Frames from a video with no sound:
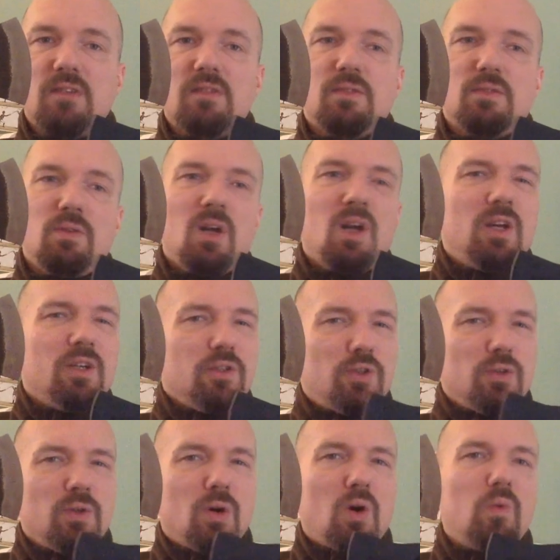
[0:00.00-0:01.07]
So you
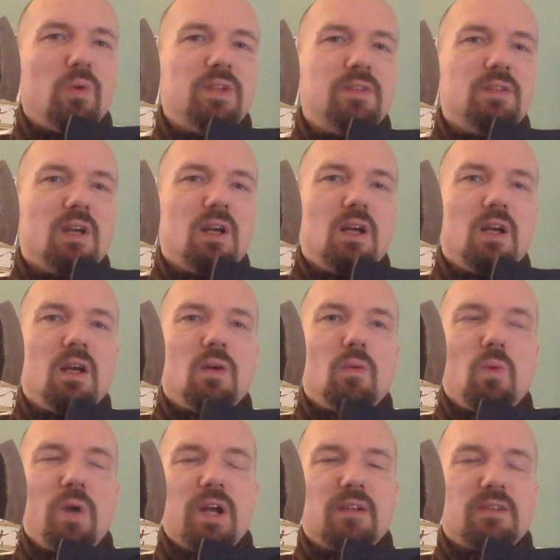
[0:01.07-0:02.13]
should always
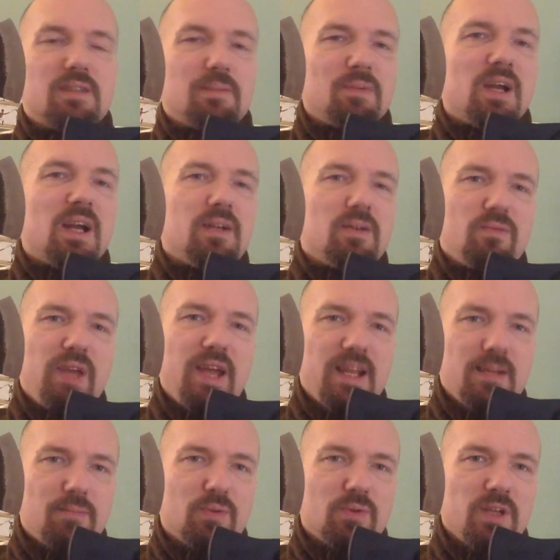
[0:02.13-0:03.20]
wear some kind of
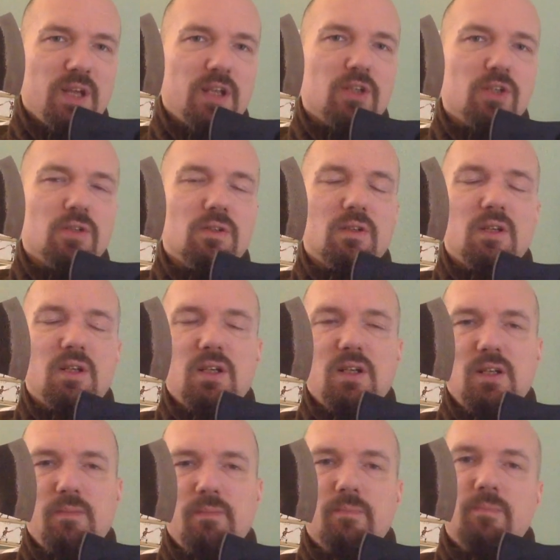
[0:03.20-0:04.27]
hand protection
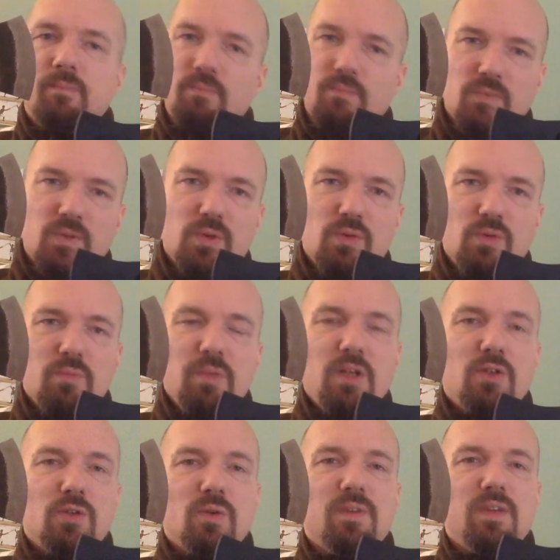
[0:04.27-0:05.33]
to make
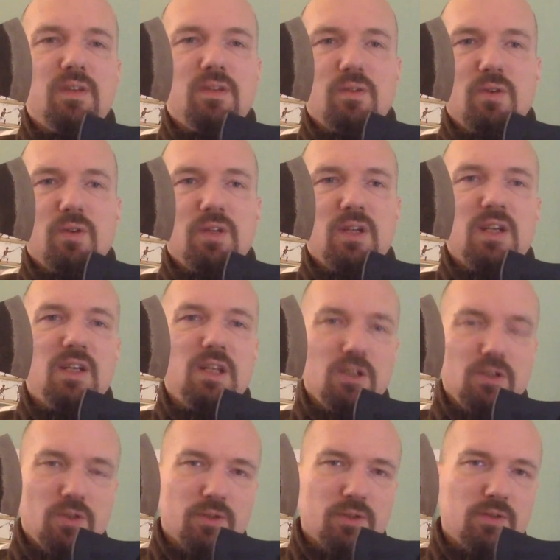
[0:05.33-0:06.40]
sure that you're not get
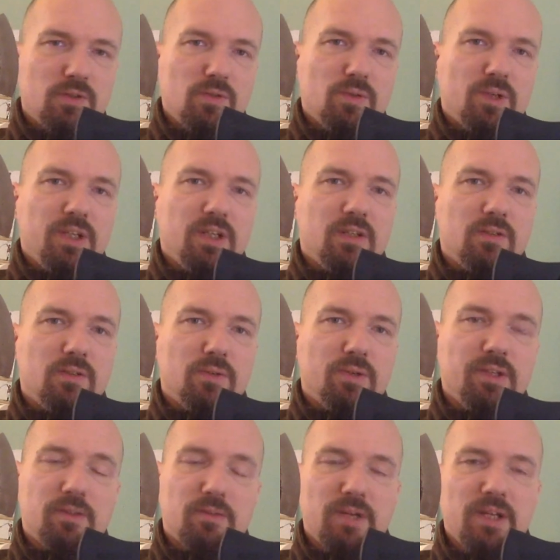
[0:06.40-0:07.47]
injured during
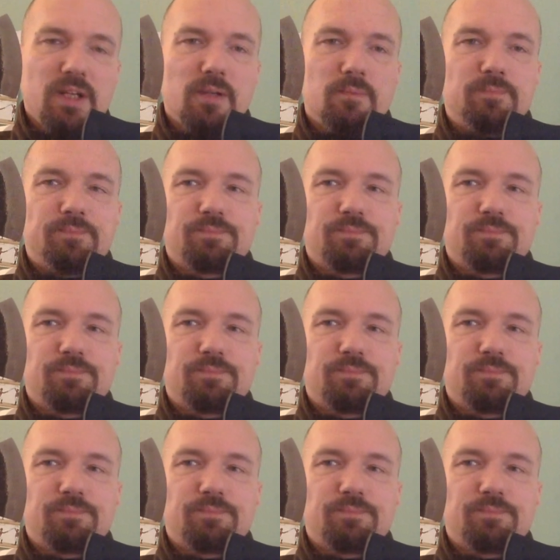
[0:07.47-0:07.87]
training.